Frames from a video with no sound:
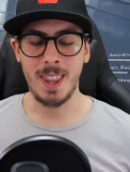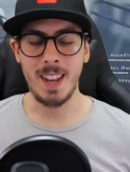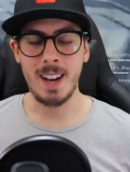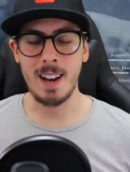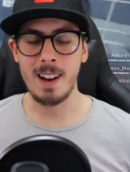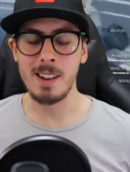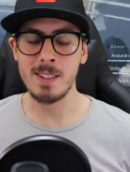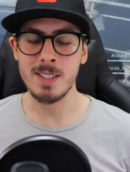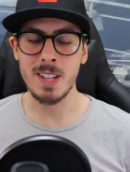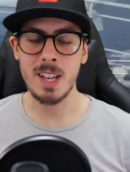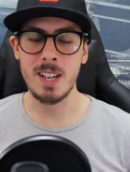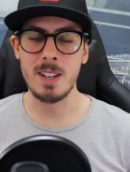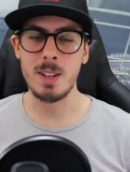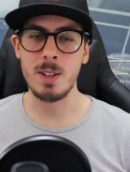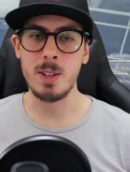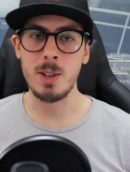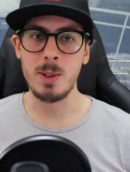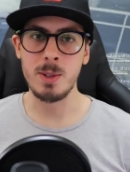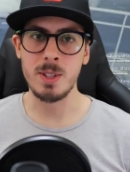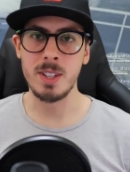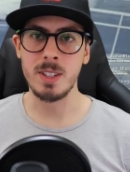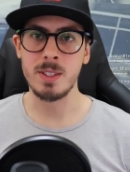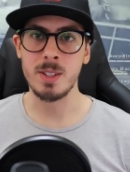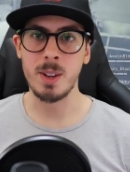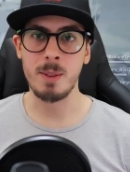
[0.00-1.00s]
But then let's say you're
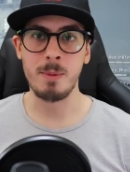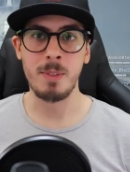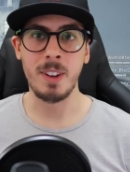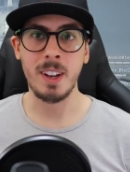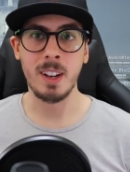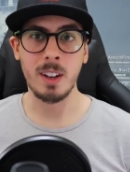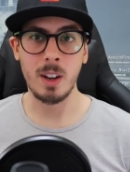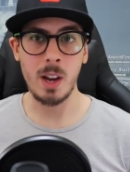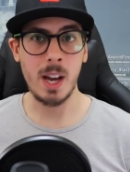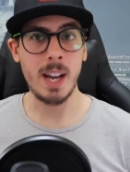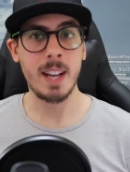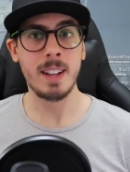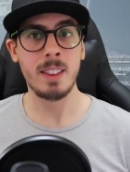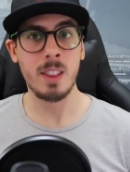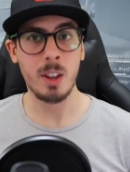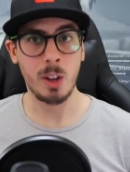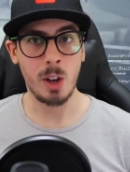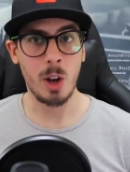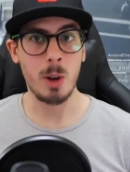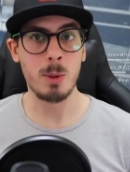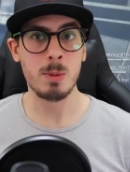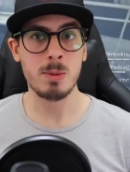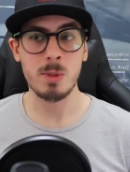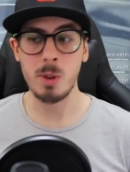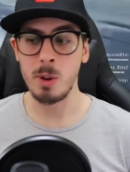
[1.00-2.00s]
using something like the
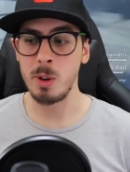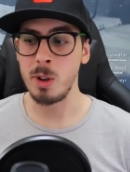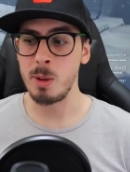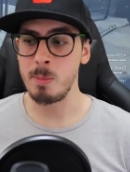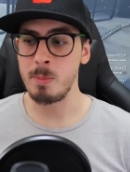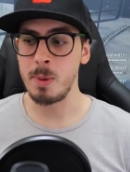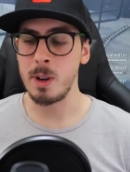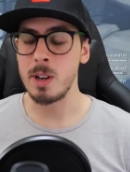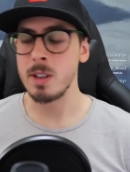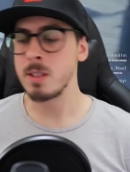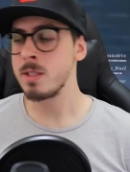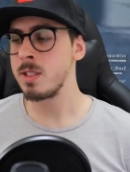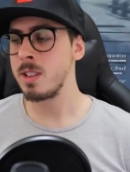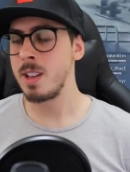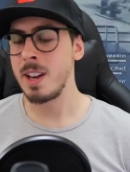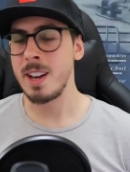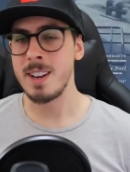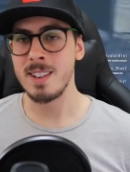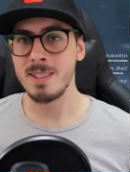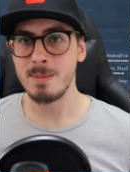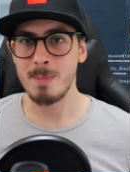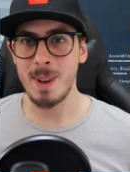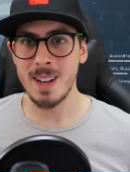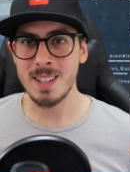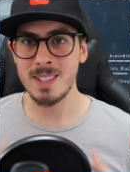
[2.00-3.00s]
Ghost or the Box, and
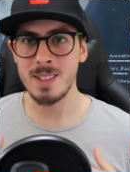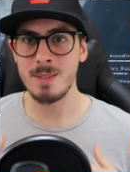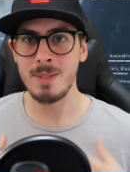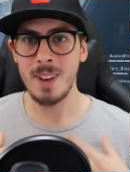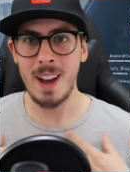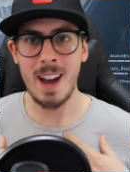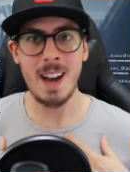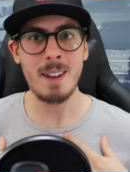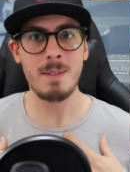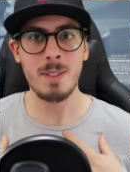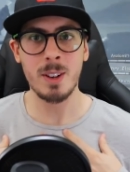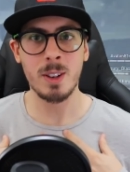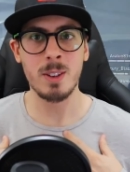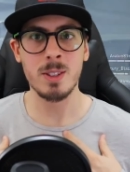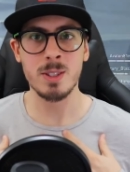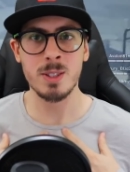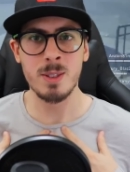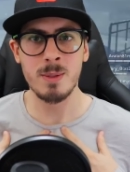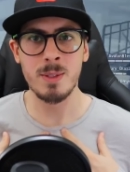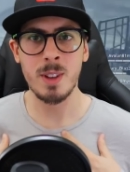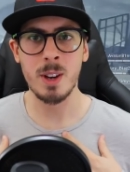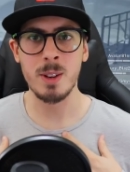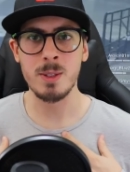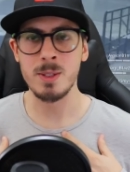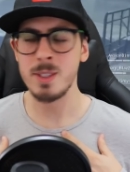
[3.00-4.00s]
as massive advocates
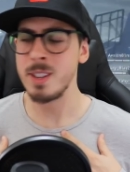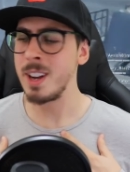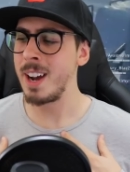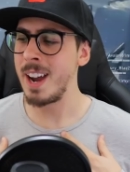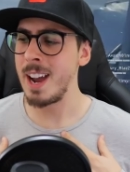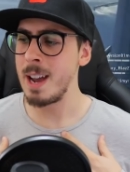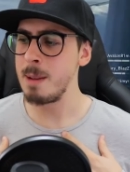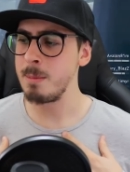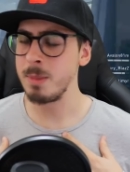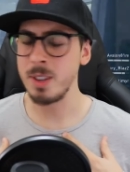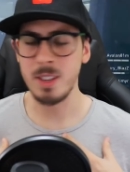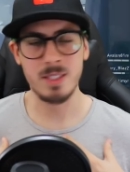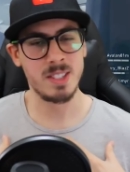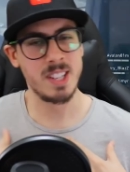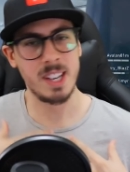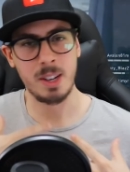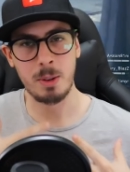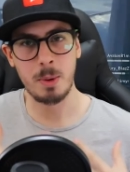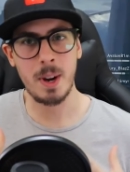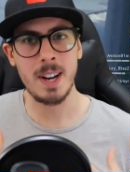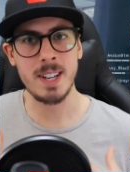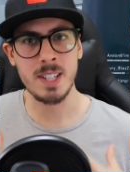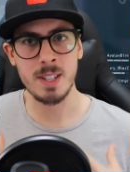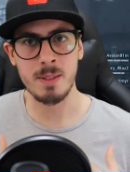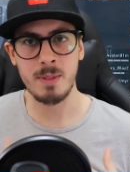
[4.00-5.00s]
of those as I am, because they're
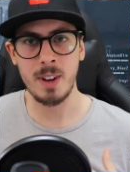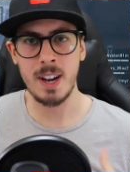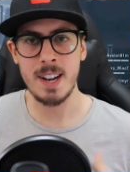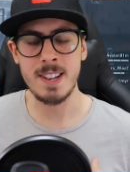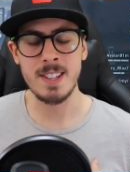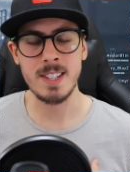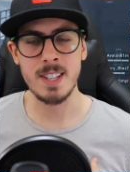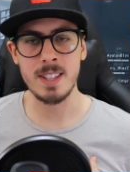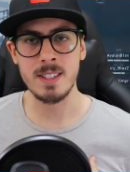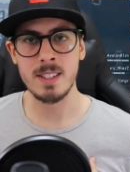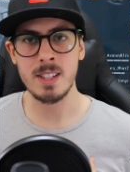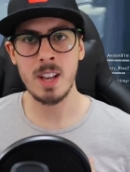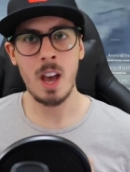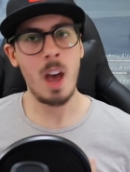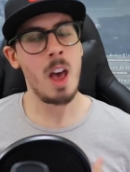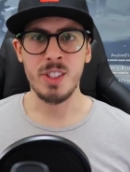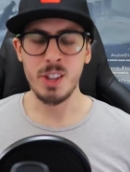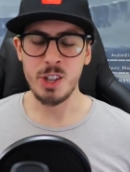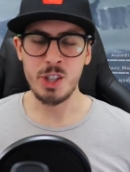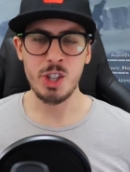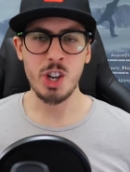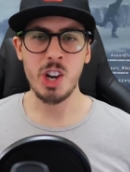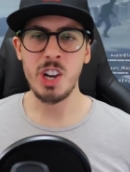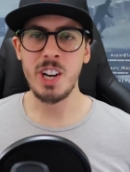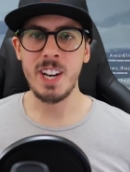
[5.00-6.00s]
great devices,
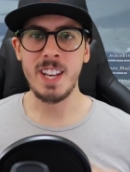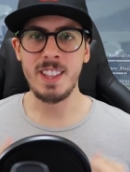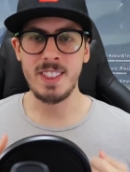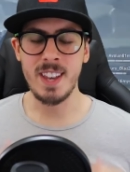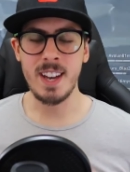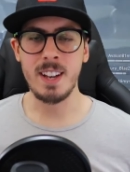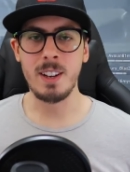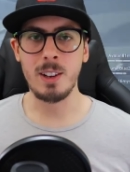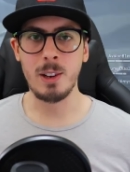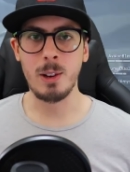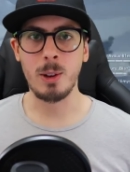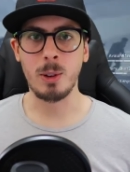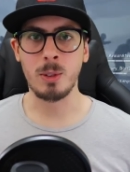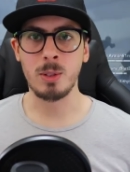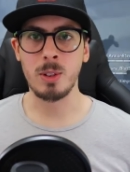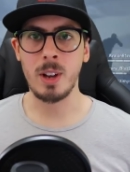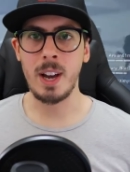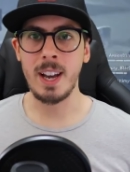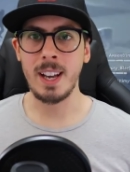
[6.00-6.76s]
the journey then looks